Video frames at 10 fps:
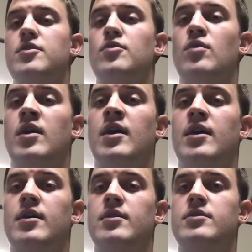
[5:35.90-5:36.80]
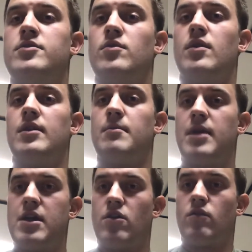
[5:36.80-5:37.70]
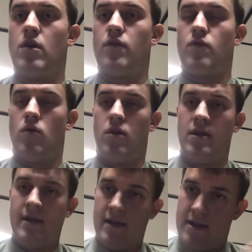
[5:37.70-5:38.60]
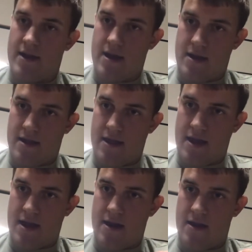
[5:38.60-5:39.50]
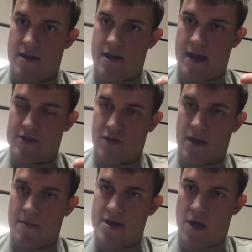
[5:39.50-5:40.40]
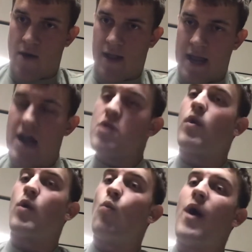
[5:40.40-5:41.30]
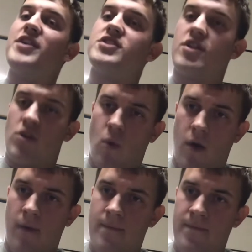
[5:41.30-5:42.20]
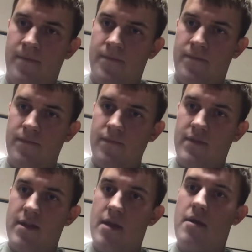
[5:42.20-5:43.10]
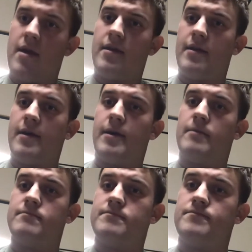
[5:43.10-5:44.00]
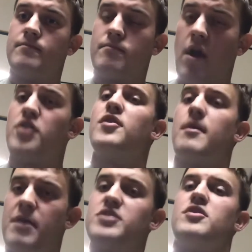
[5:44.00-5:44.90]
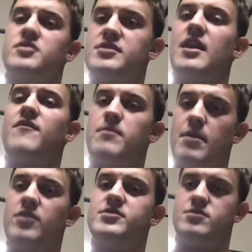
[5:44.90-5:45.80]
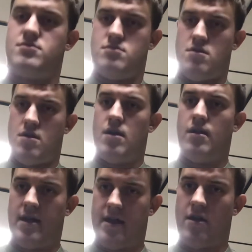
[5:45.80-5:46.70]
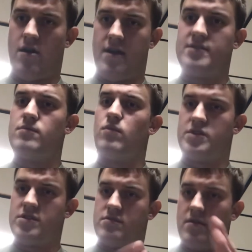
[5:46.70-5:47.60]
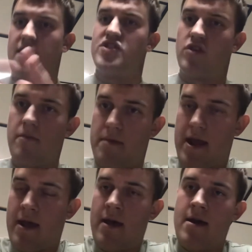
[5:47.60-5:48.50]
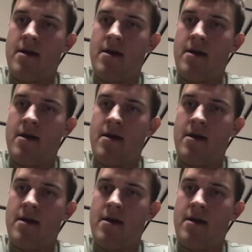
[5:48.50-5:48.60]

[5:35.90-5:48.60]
to eliminate your ground roll. And then as you're coming down to land, you want to wedge the door. And prior to that, make sure your safety belts are all on harness, which it should be.